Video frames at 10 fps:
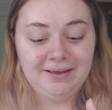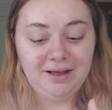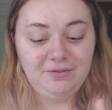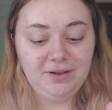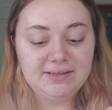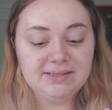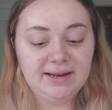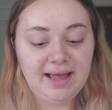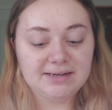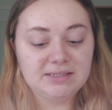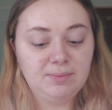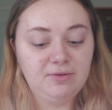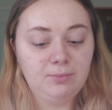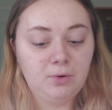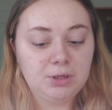I feel like this is going to act as a bit
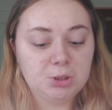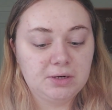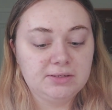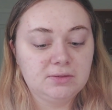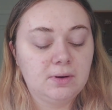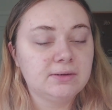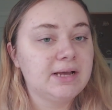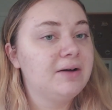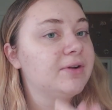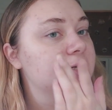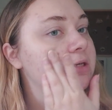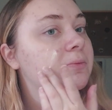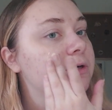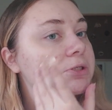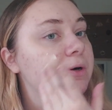of a moisturiser as well, because I haven't actually
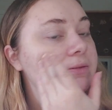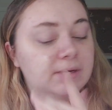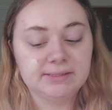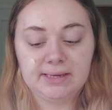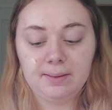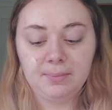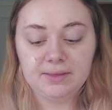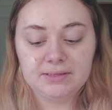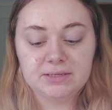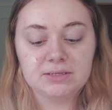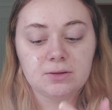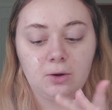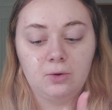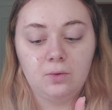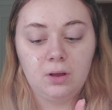moisturised my skin, but this is
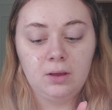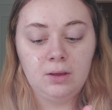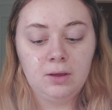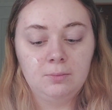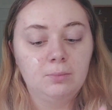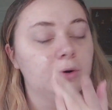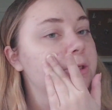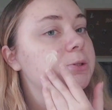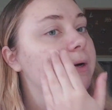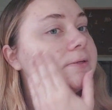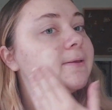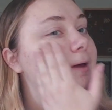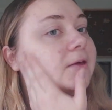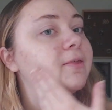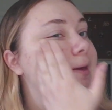so moisturising
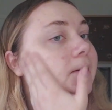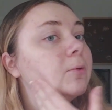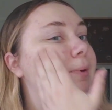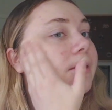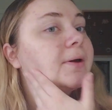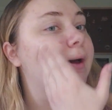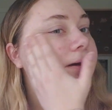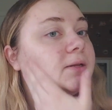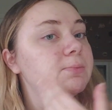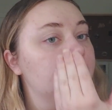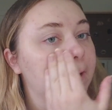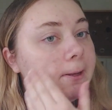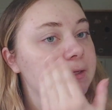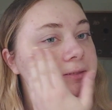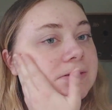that I think it'll be okay, to be
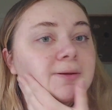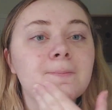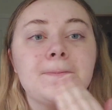honest.